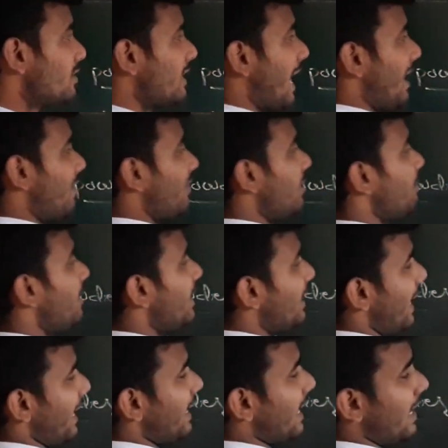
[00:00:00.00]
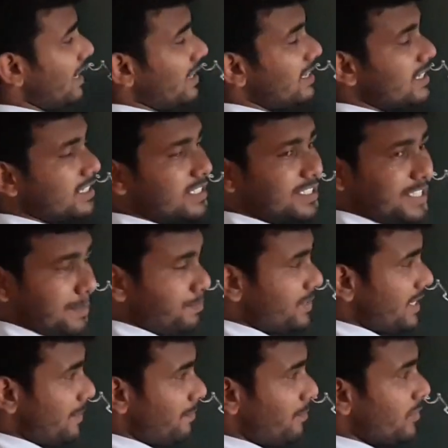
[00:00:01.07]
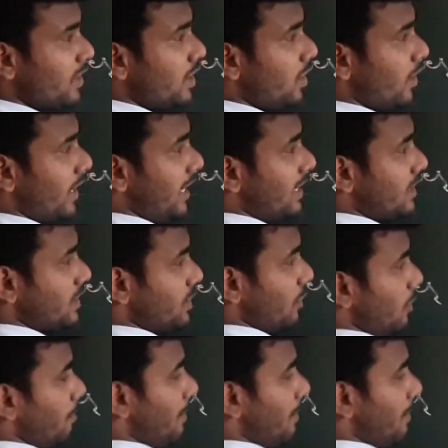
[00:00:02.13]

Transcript: So that will be like a gypsum. Okay, so